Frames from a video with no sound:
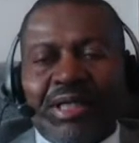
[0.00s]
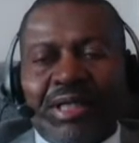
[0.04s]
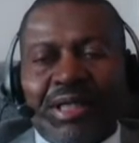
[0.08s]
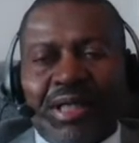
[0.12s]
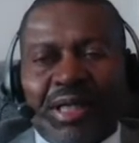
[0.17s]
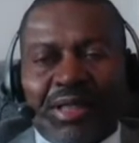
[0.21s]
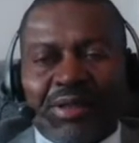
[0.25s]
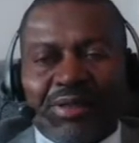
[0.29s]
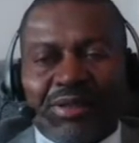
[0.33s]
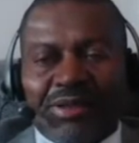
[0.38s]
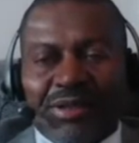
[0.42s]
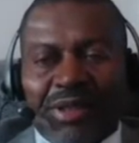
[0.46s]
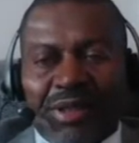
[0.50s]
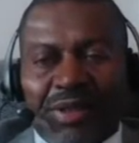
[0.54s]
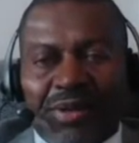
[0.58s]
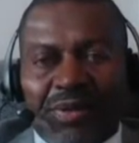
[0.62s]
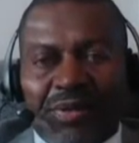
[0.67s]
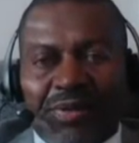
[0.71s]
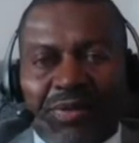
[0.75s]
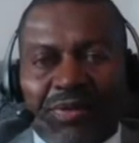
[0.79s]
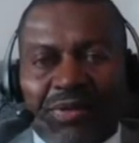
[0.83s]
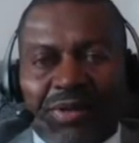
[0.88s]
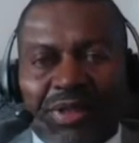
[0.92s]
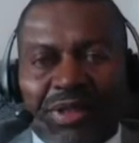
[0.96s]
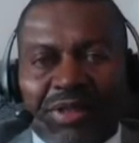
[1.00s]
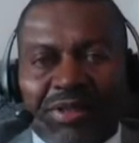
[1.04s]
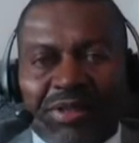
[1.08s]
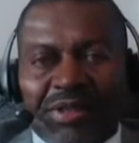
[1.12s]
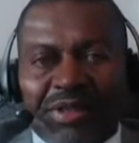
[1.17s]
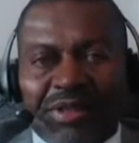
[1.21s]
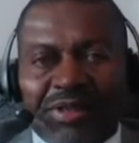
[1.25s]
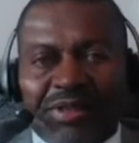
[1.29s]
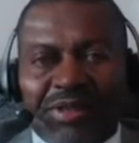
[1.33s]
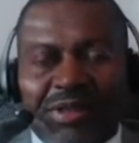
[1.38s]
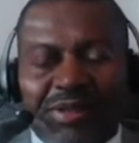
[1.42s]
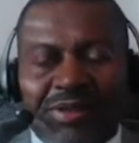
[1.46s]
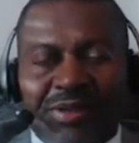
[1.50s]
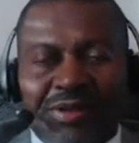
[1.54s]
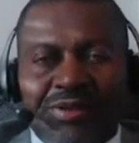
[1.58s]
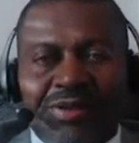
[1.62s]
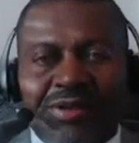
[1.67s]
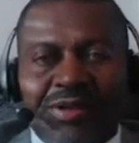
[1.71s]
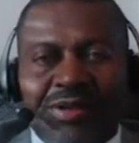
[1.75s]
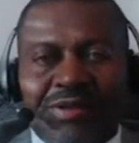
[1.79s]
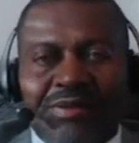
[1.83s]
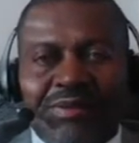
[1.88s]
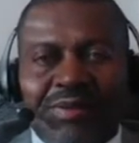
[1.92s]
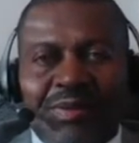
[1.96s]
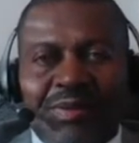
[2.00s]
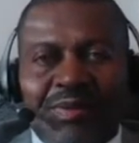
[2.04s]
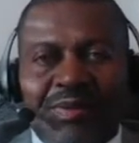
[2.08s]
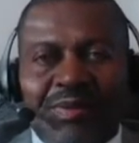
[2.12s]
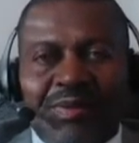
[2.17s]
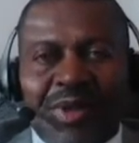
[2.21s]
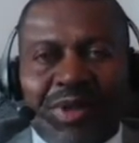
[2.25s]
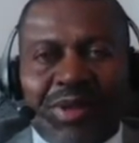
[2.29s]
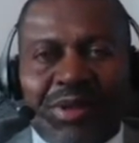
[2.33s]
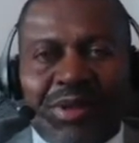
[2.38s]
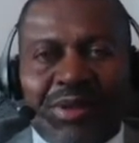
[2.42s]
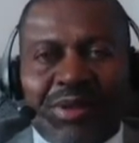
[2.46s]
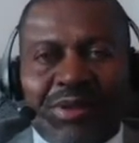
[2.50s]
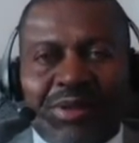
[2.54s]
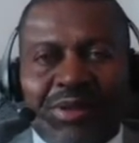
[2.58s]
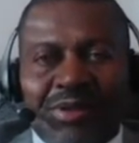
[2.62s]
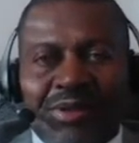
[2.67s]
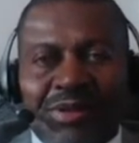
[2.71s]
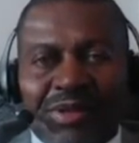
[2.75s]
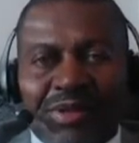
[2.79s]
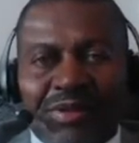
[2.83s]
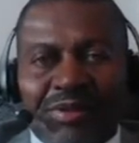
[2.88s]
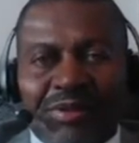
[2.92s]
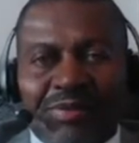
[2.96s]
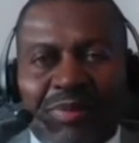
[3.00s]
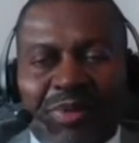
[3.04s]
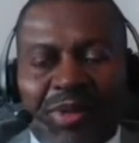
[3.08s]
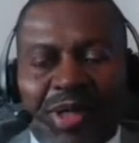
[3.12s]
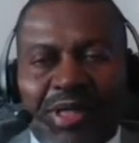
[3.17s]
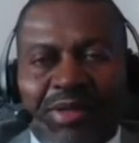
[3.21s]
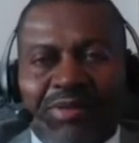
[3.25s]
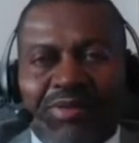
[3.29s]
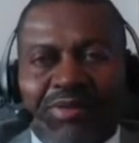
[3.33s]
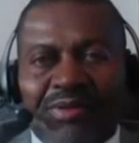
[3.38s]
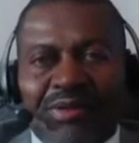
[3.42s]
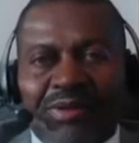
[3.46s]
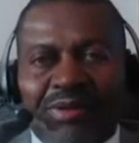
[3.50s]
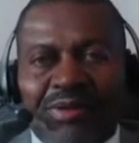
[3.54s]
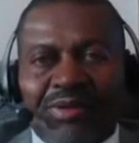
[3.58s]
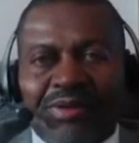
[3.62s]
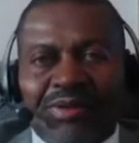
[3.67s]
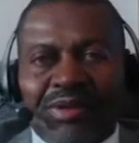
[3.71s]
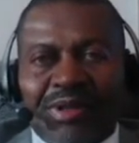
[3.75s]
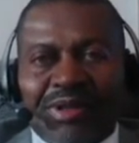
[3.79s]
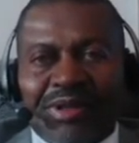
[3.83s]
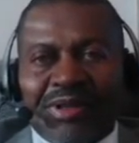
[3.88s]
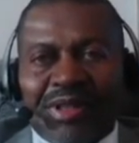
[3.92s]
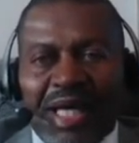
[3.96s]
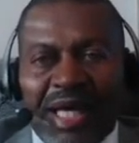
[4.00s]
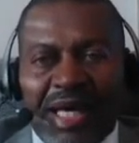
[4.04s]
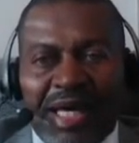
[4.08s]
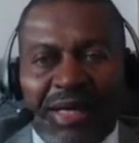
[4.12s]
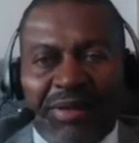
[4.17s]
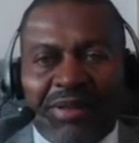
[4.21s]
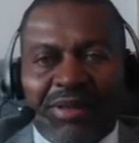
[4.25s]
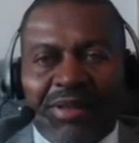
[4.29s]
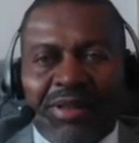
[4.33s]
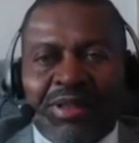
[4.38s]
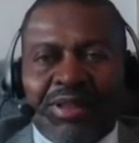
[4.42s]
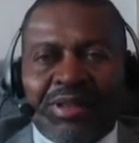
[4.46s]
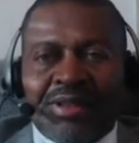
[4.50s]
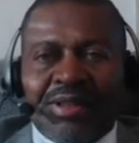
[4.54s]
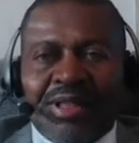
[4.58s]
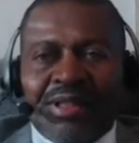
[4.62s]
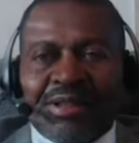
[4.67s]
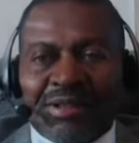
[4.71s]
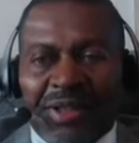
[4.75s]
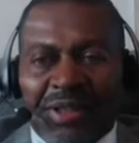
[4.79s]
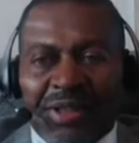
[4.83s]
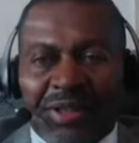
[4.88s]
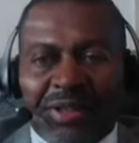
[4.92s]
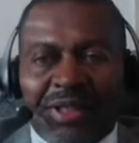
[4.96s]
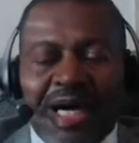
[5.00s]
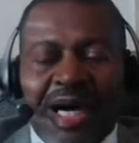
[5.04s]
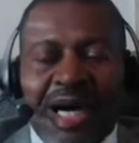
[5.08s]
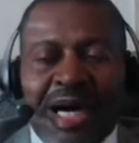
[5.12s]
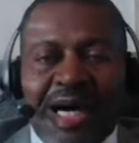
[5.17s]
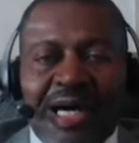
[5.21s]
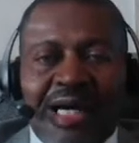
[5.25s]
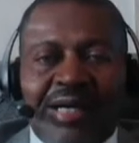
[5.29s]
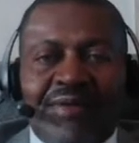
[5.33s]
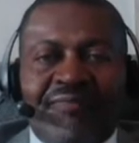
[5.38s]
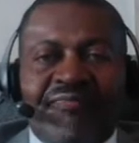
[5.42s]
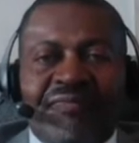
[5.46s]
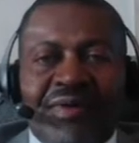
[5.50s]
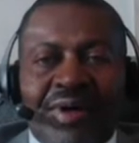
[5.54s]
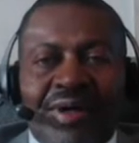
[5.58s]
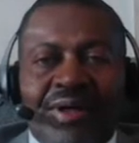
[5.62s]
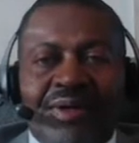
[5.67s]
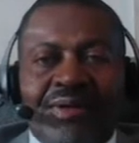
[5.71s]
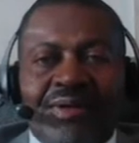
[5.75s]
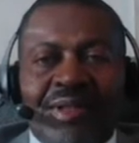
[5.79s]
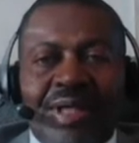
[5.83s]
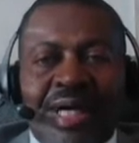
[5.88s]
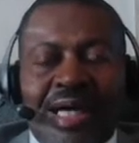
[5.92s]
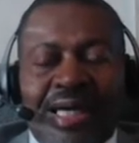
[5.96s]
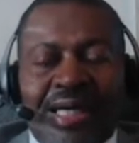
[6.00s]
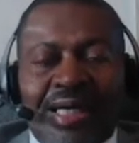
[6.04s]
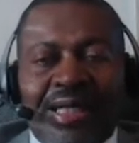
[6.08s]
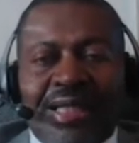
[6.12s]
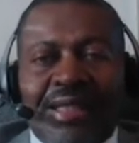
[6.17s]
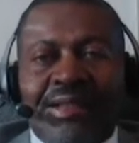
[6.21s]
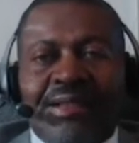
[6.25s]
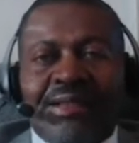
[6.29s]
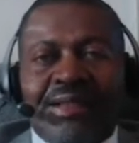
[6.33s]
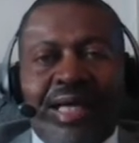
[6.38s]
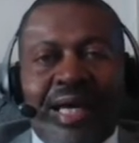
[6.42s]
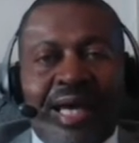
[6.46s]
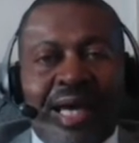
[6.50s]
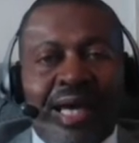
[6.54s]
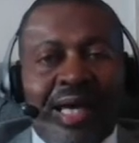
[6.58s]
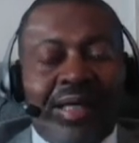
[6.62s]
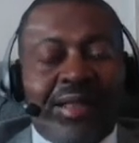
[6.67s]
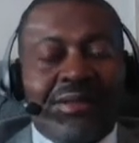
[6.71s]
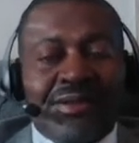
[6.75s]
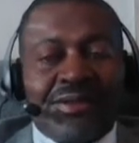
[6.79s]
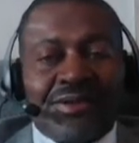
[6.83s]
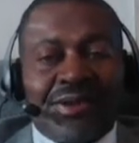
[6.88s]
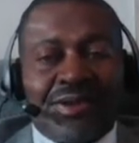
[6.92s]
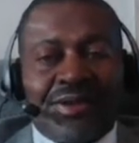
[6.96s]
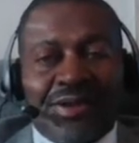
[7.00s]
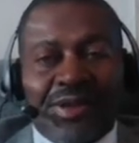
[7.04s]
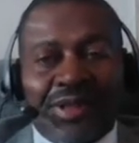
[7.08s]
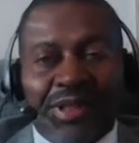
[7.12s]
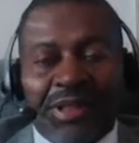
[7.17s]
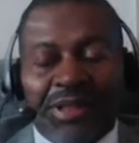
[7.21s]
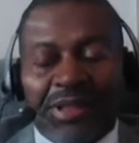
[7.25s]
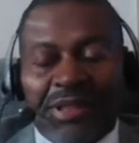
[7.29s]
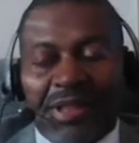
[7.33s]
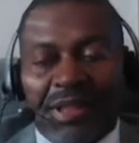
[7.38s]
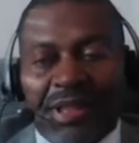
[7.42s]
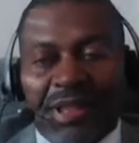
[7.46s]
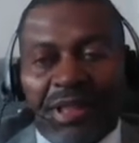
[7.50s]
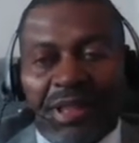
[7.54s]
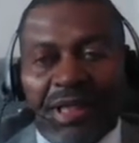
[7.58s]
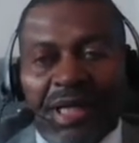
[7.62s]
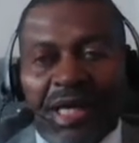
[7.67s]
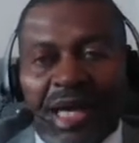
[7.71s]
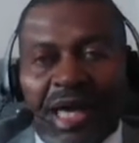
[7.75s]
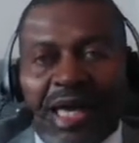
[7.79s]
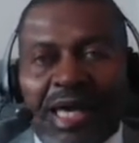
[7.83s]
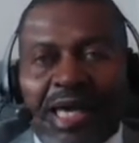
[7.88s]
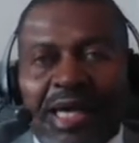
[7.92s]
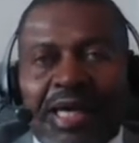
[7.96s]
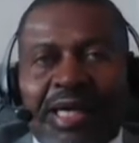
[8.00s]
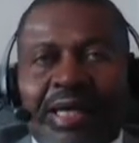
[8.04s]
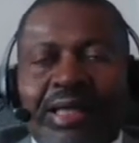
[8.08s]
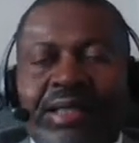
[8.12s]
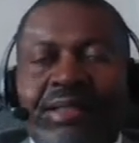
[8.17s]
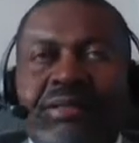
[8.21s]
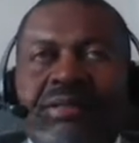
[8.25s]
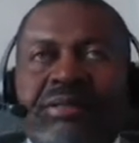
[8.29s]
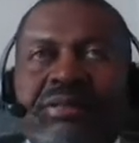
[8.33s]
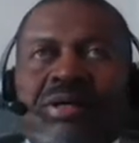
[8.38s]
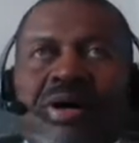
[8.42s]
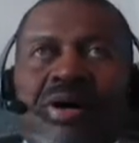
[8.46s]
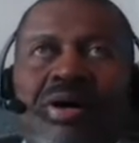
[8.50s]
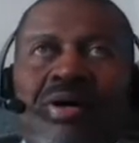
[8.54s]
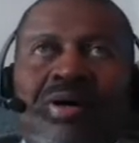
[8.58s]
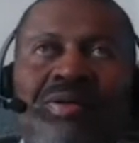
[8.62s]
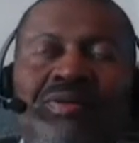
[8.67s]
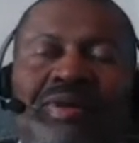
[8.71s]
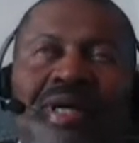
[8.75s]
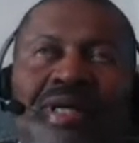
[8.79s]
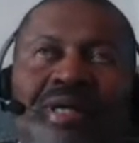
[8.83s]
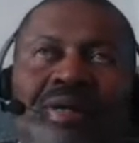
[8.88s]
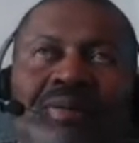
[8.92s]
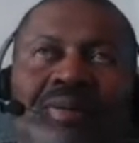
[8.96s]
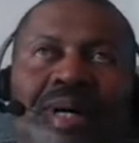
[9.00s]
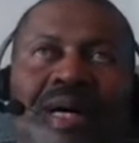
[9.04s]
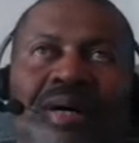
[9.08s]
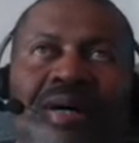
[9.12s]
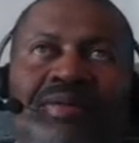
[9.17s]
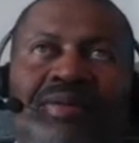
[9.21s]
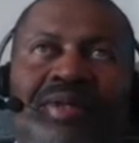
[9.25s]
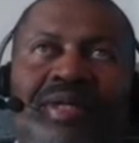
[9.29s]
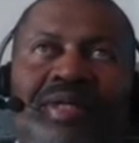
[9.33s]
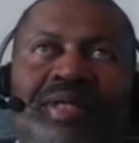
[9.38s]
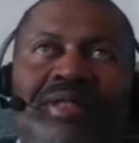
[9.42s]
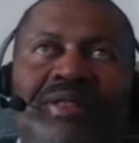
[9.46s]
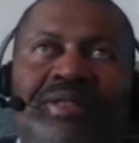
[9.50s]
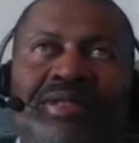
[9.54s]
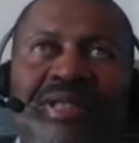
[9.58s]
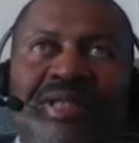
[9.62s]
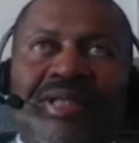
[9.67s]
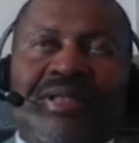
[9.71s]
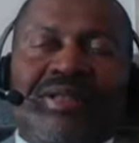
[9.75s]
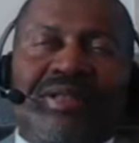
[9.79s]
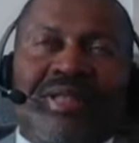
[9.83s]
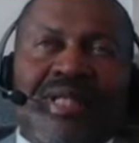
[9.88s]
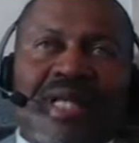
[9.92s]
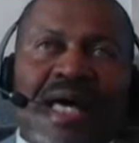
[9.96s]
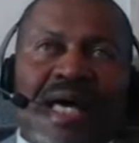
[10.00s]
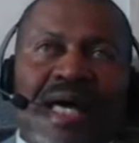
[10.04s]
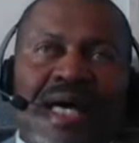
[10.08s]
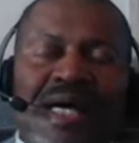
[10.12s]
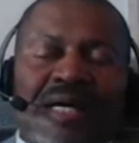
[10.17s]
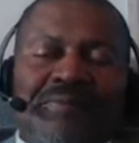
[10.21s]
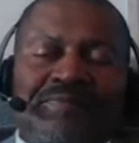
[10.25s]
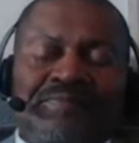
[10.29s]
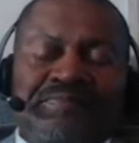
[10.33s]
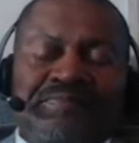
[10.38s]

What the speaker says: And so this is one of the newest breakthroughs is that it is on the iPhone and the Android. And the whole thing about this is that,